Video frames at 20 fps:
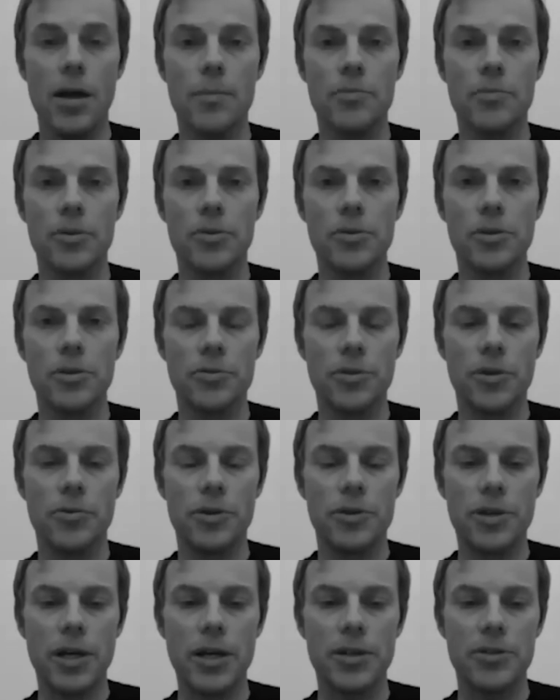absolutely.
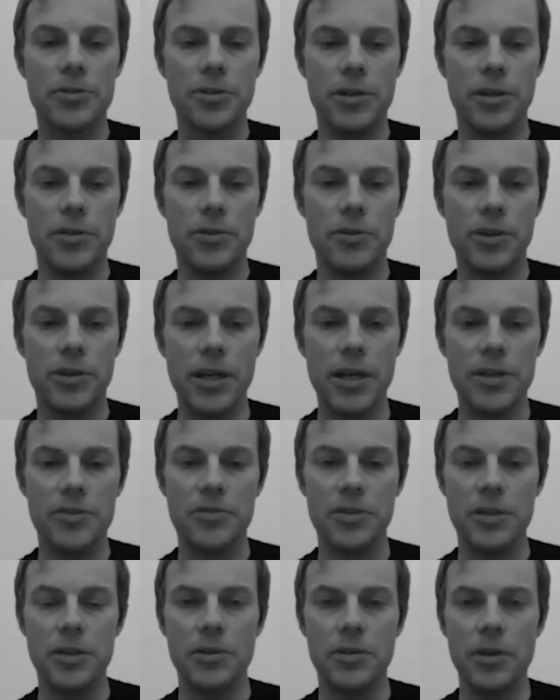So it actually
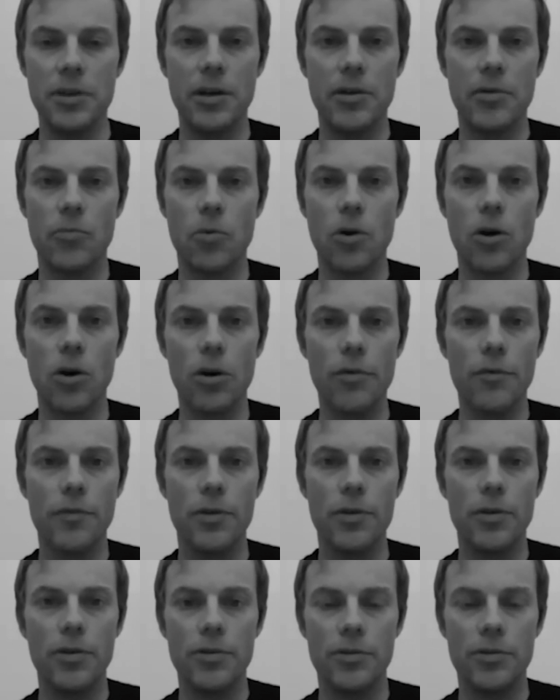takes in the
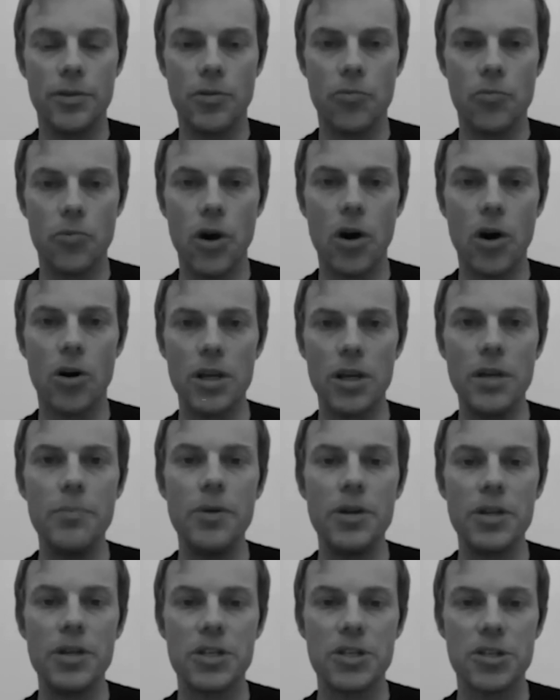raw
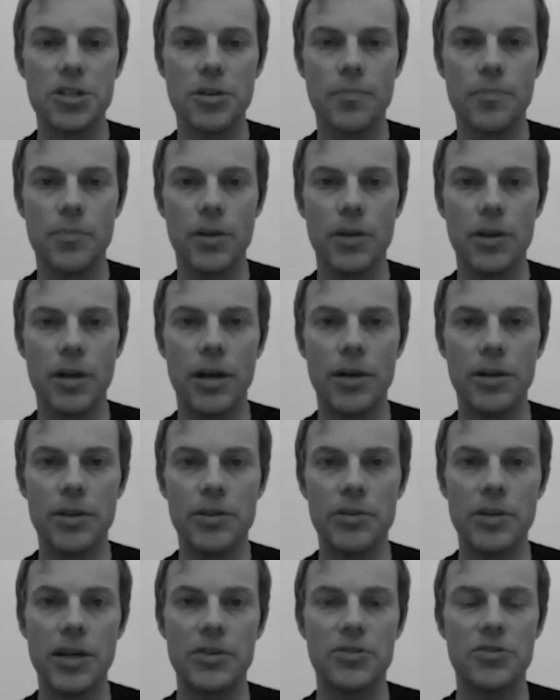image, and
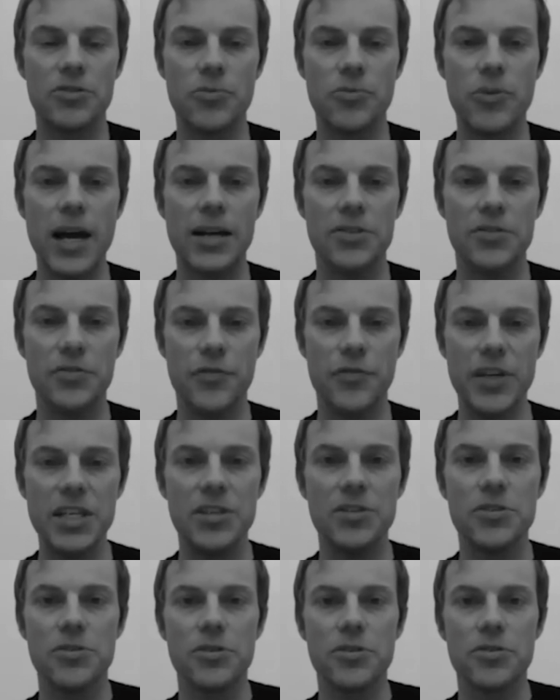it extracts
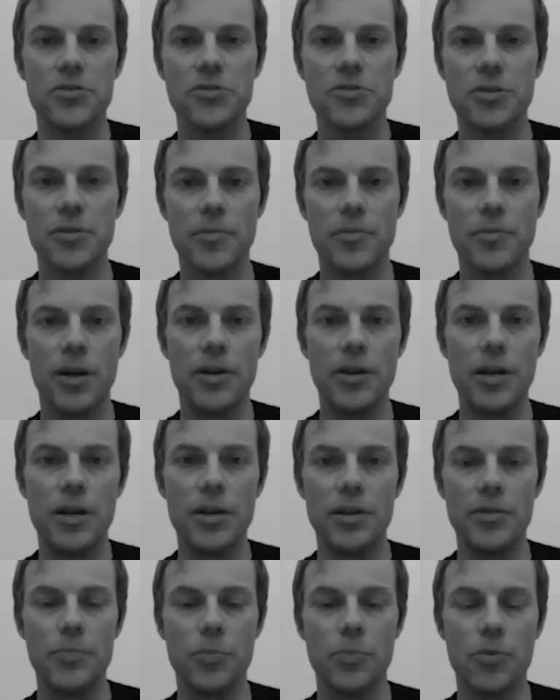features, and
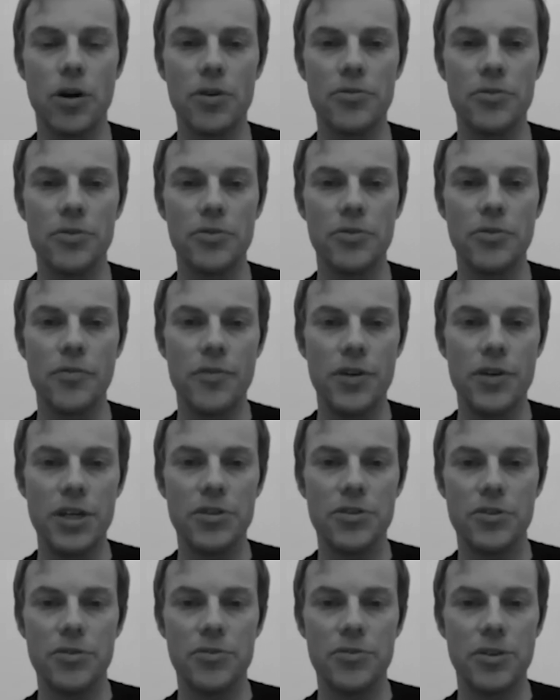then it processes the
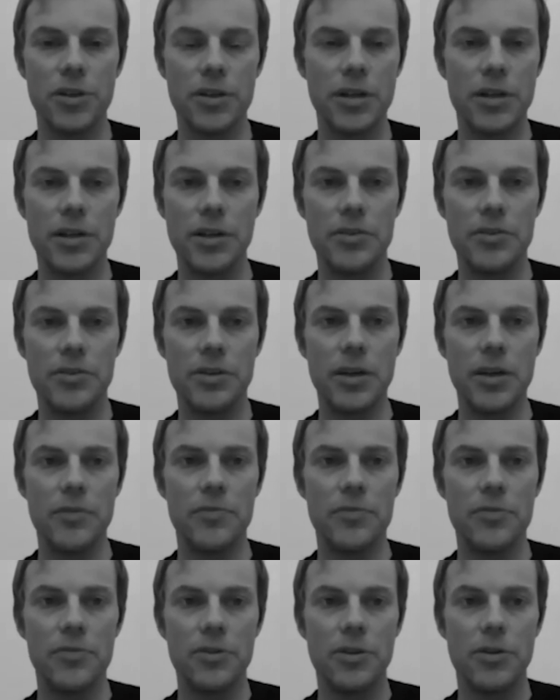features, and then it
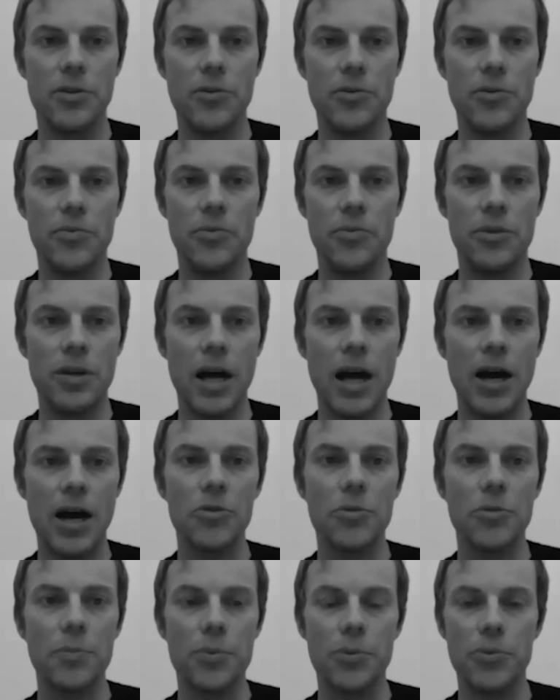gives you the
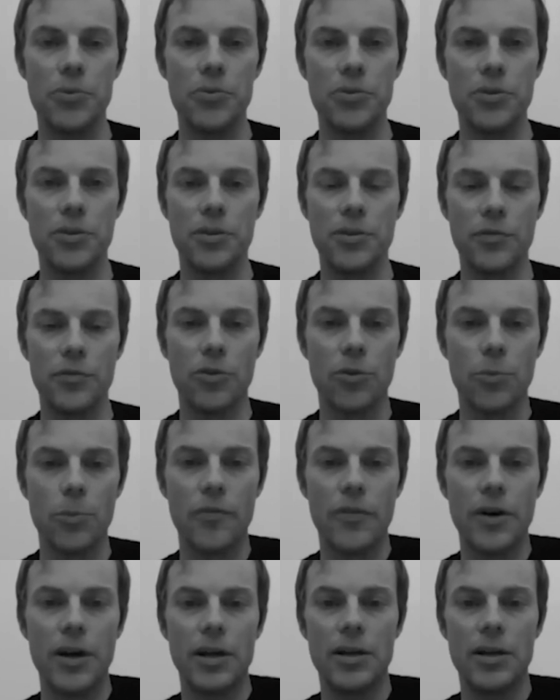output in the form of